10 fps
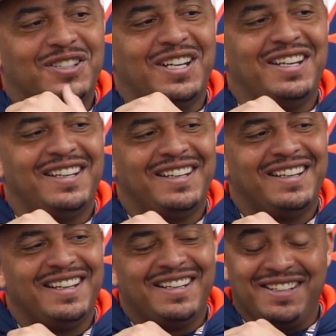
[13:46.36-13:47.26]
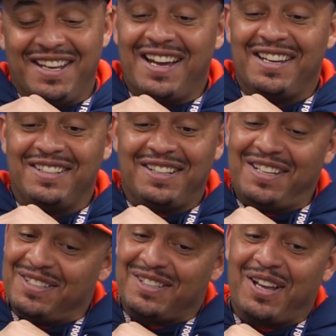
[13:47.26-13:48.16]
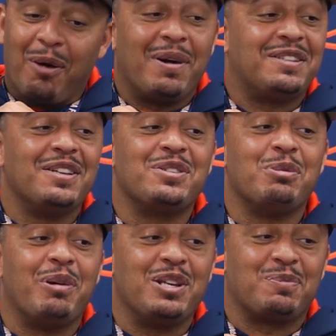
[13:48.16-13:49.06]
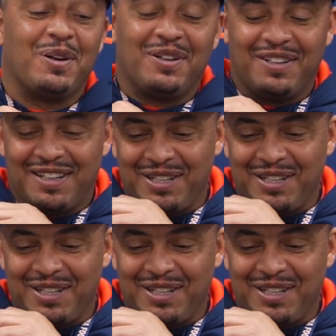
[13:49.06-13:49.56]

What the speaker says: Jay. Yeah, he's caught my attention in baseball.